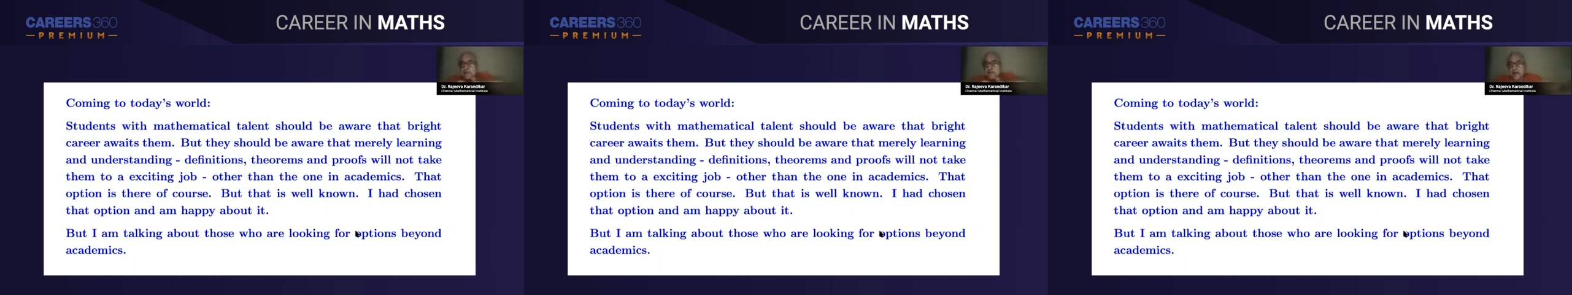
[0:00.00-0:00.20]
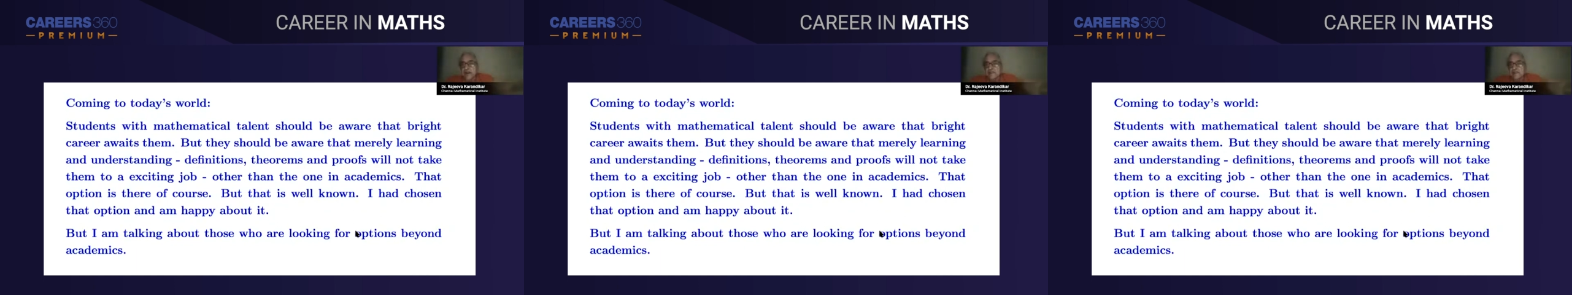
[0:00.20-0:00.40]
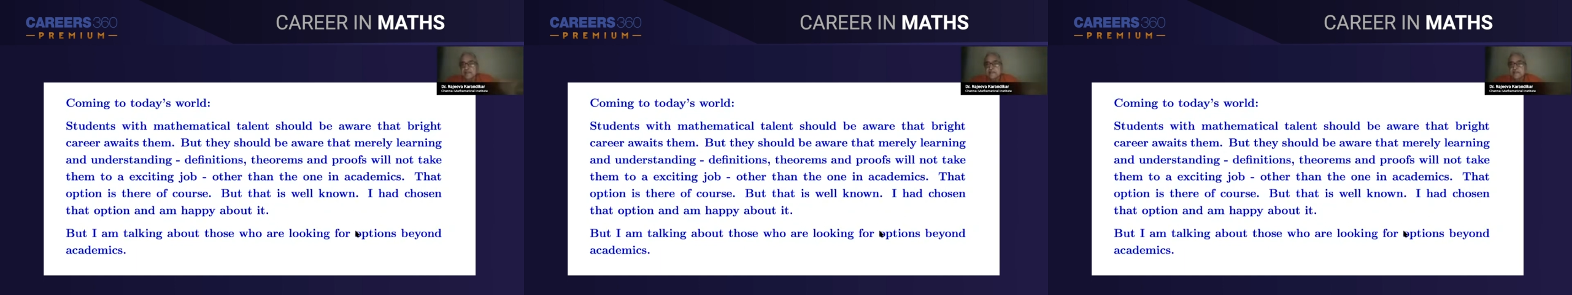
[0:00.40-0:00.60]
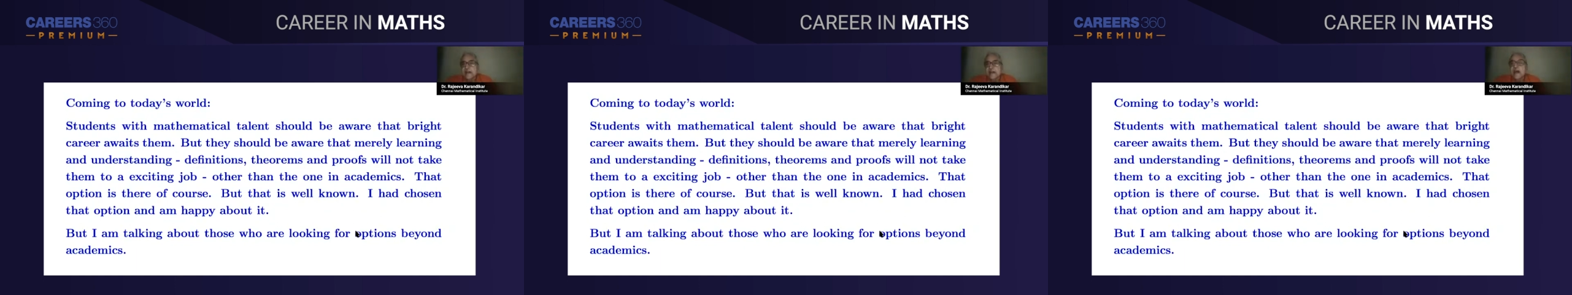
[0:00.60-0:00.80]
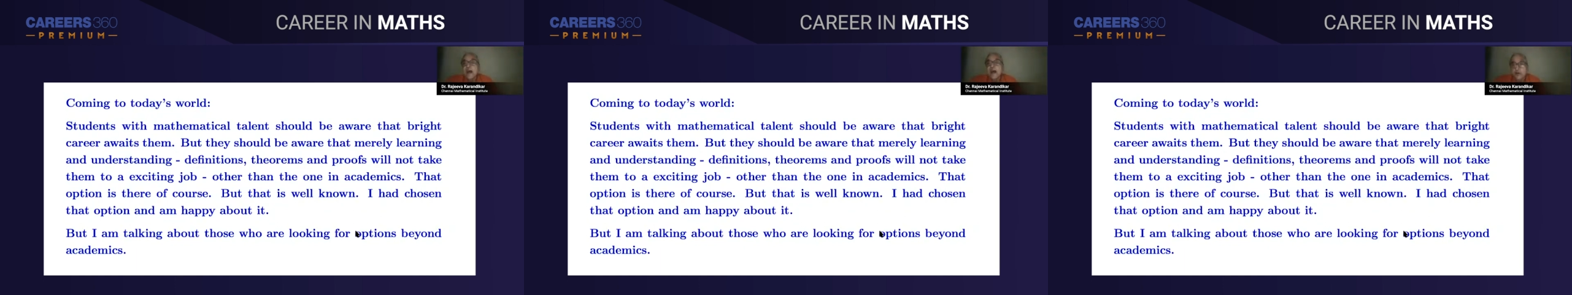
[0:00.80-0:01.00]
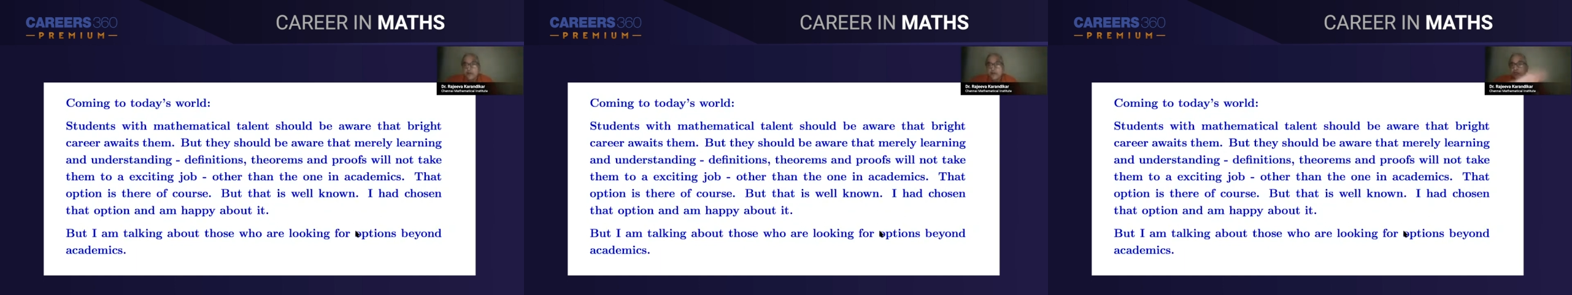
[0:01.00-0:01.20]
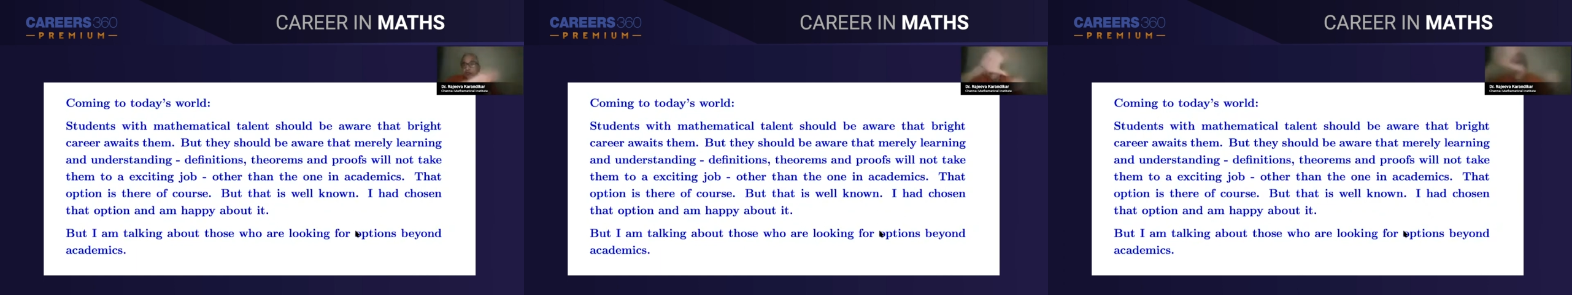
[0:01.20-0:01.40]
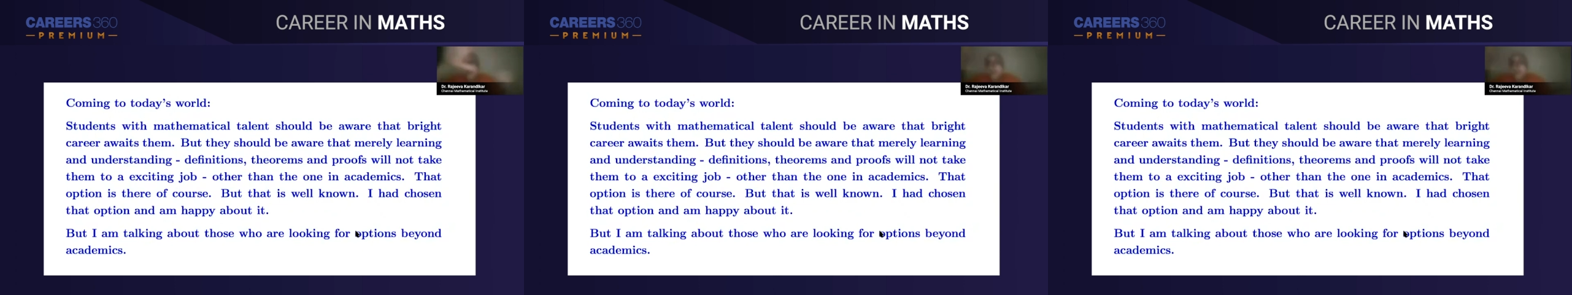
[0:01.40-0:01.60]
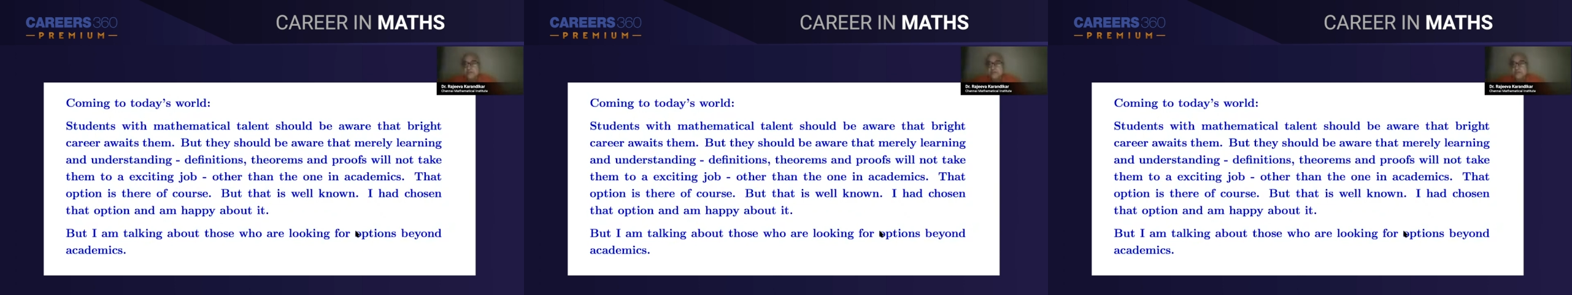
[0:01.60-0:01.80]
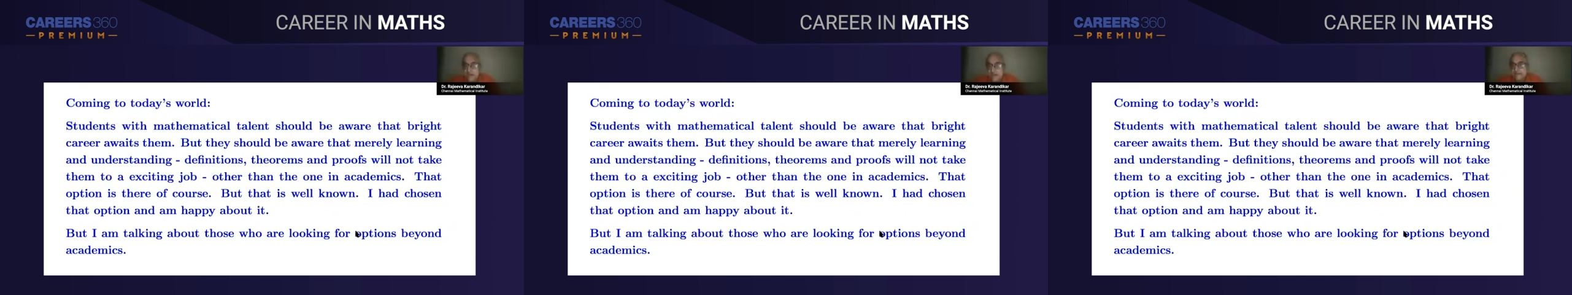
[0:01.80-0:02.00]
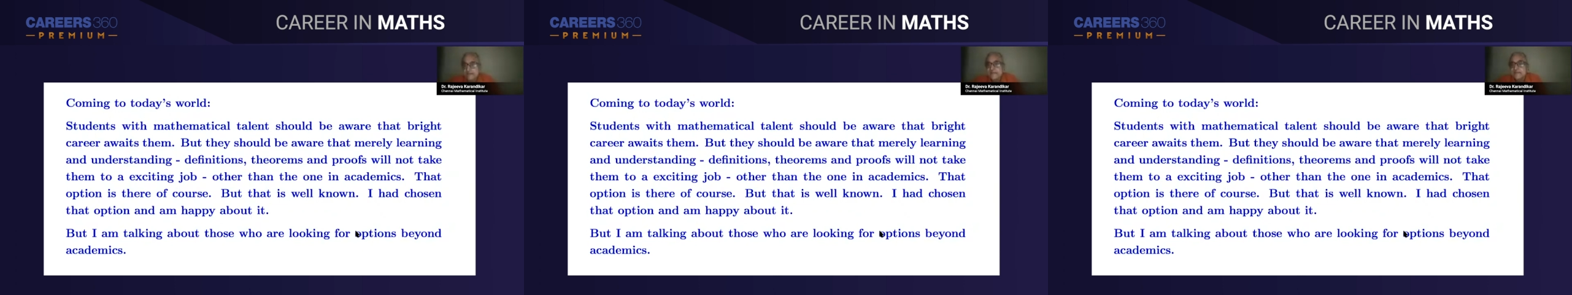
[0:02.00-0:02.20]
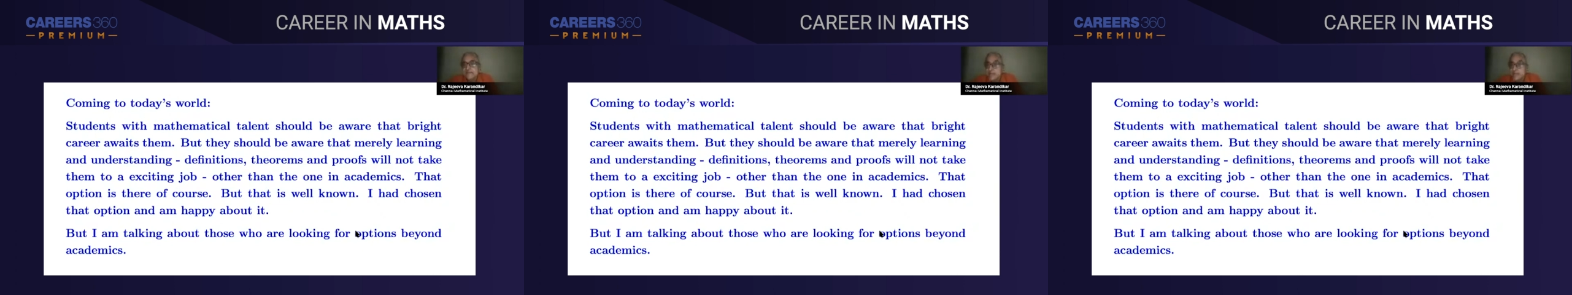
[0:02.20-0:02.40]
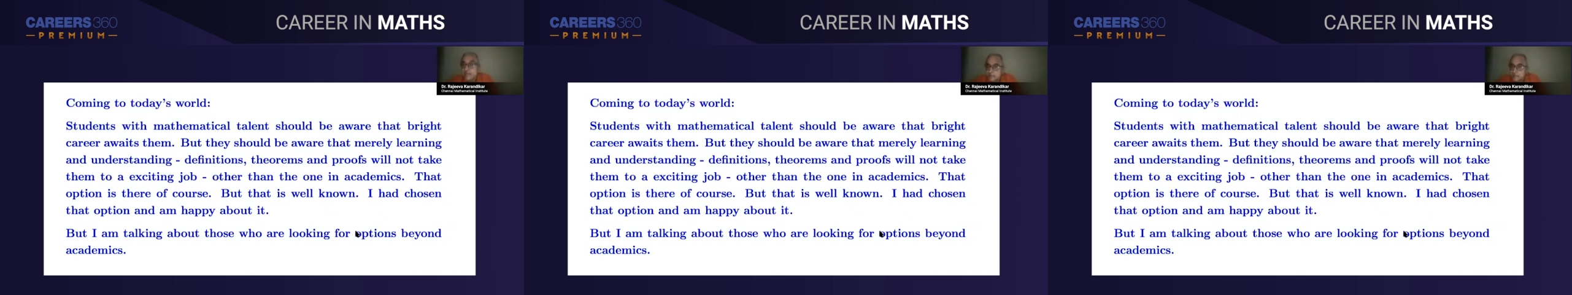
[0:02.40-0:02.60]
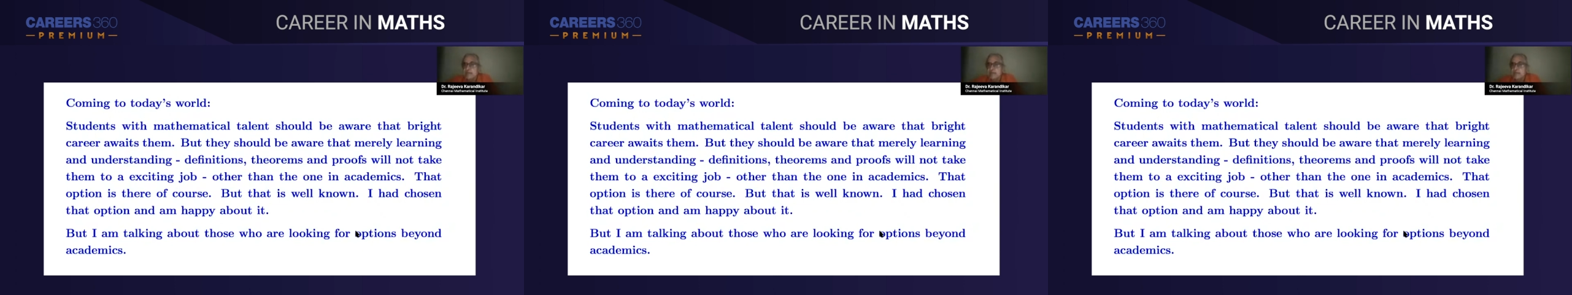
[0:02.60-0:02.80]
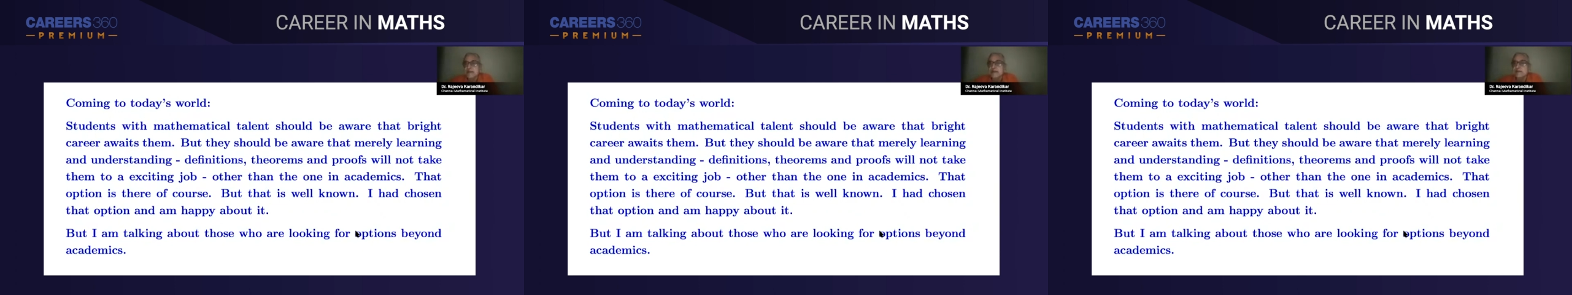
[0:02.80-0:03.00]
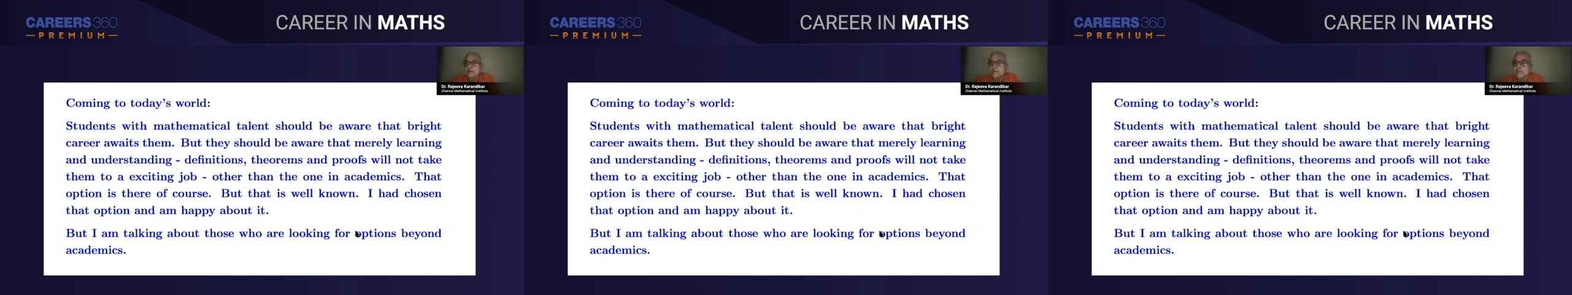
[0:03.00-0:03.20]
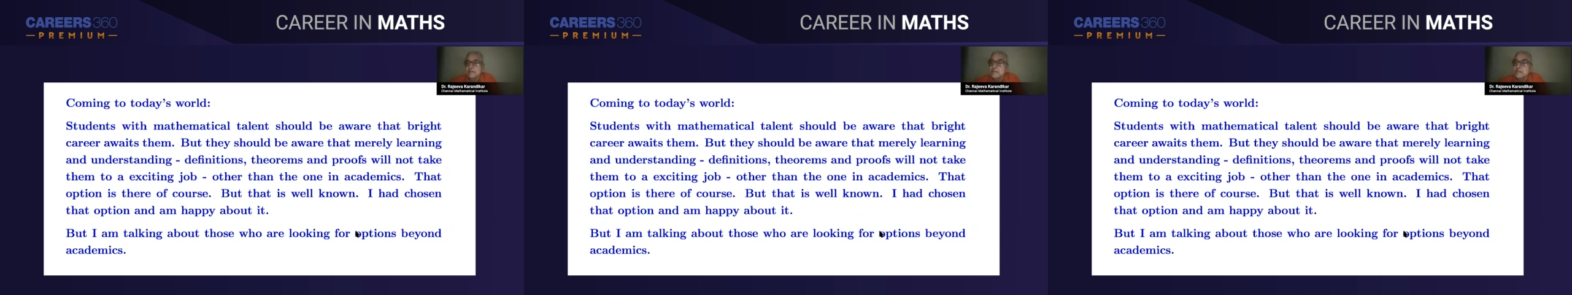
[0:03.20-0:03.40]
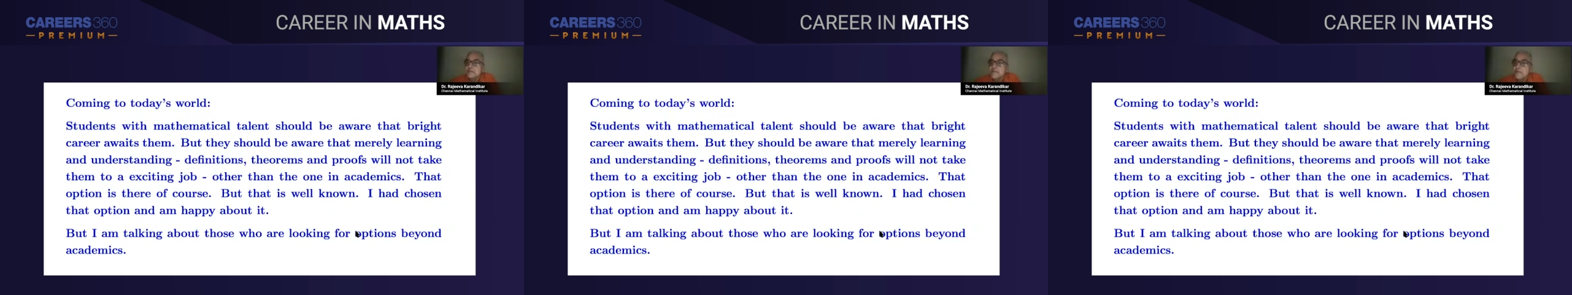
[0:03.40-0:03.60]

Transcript: No face is visible, so there are no lips to read.